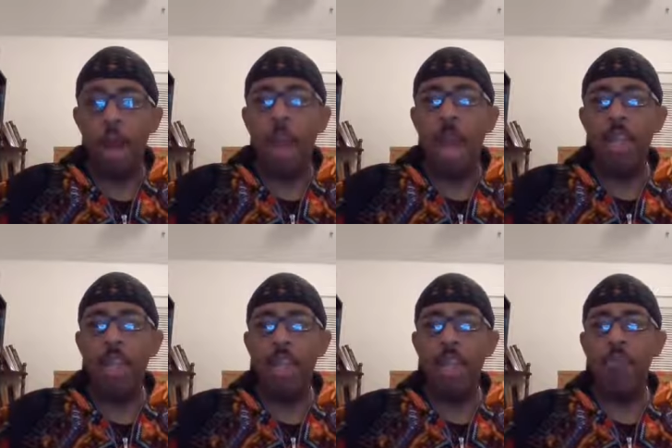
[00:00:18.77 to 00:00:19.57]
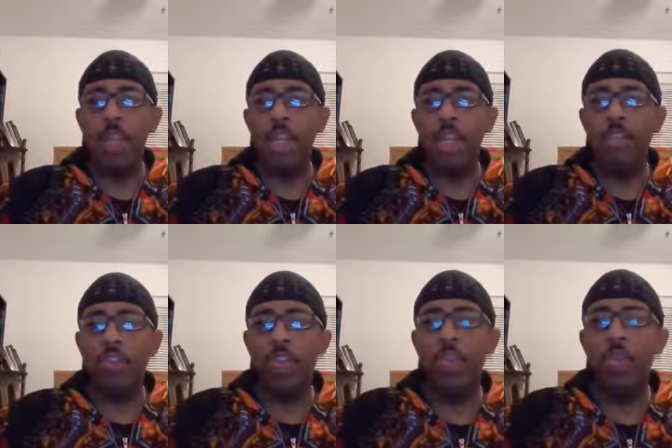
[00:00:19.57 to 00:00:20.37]
by even
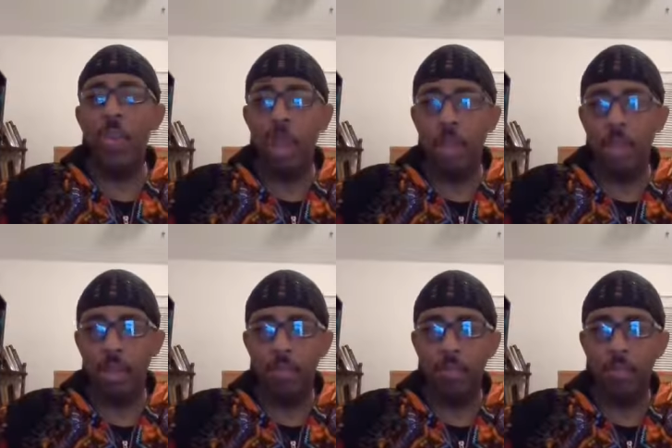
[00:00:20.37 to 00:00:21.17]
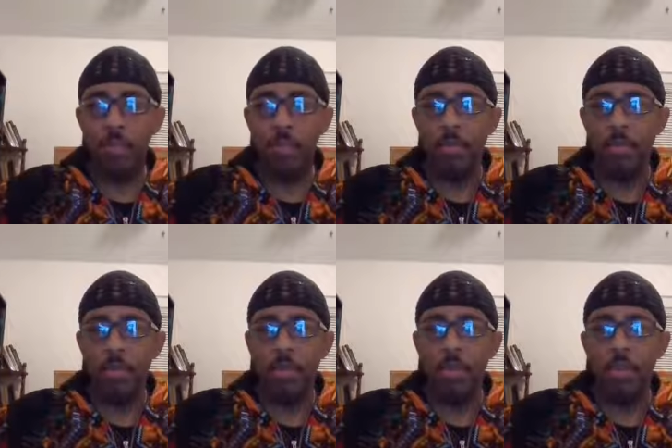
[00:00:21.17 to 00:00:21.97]
insinuating
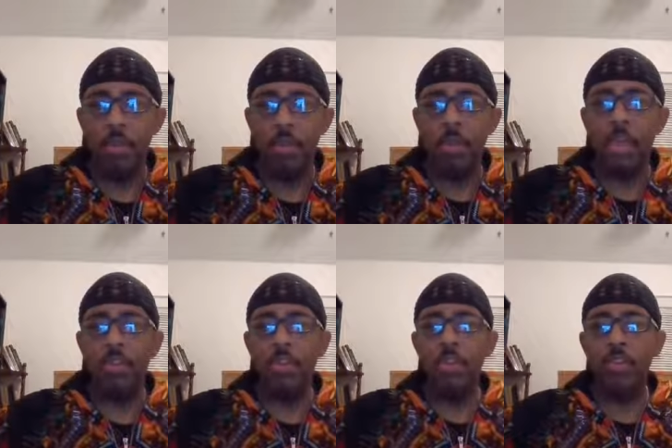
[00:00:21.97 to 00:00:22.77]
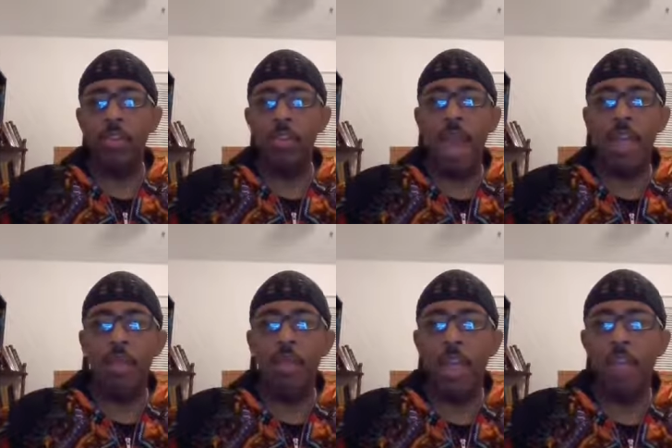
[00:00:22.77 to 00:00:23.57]
that systematic
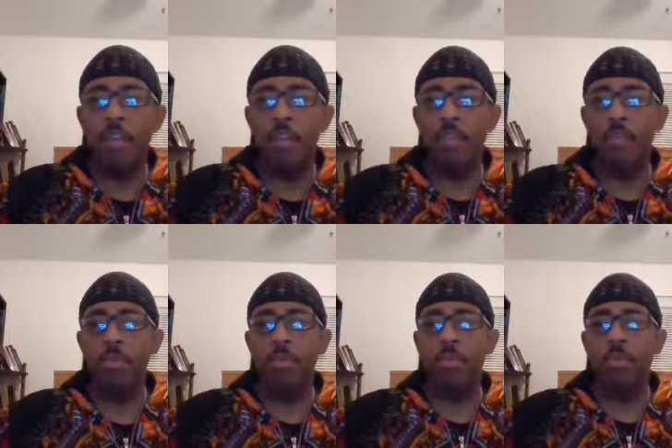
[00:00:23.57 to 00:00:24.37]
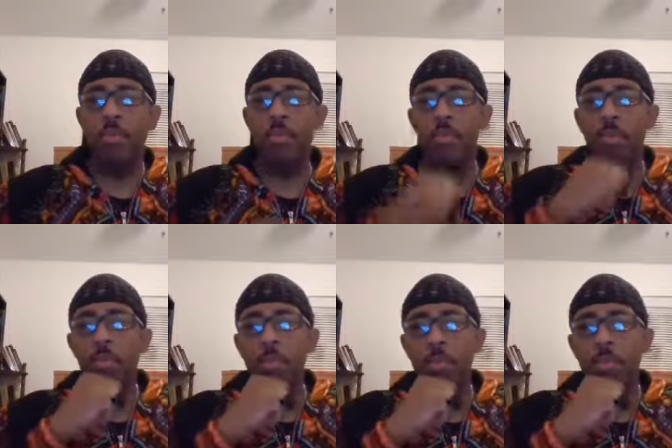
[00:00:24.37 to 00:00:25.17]
racism
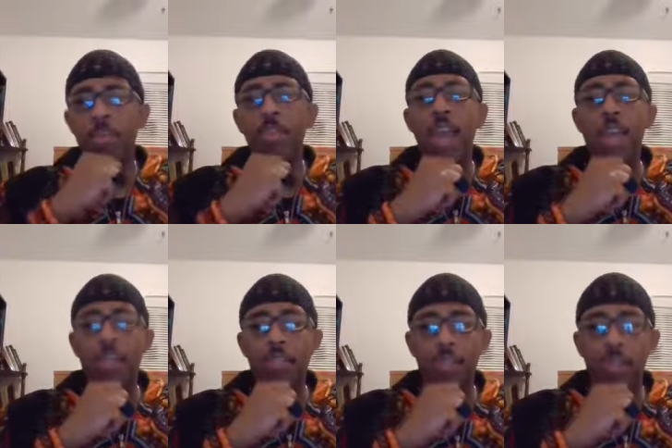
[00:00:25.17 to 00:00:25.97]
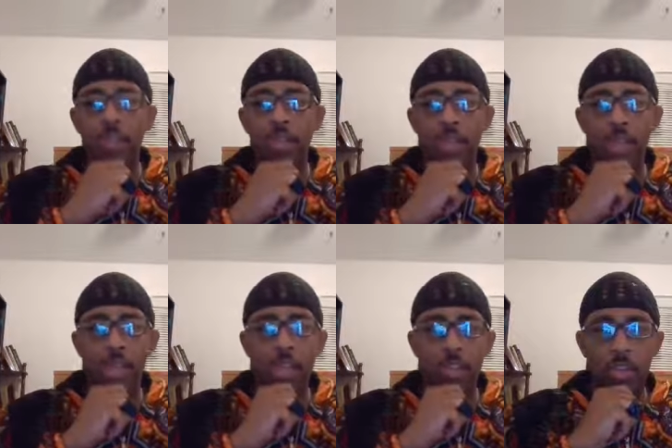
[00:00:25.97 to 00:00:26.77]
does not exist
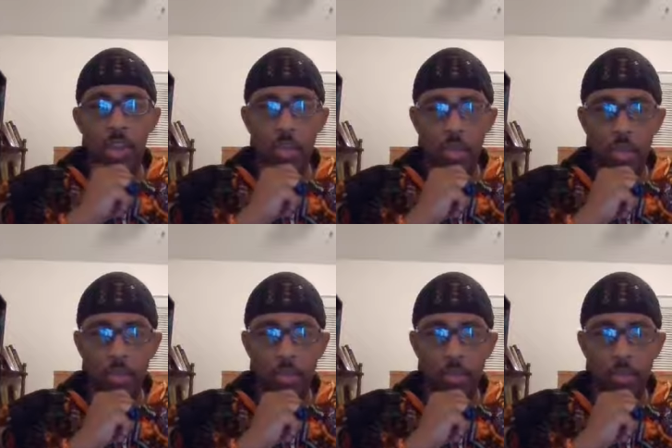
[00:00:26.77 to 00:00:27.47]
in this country?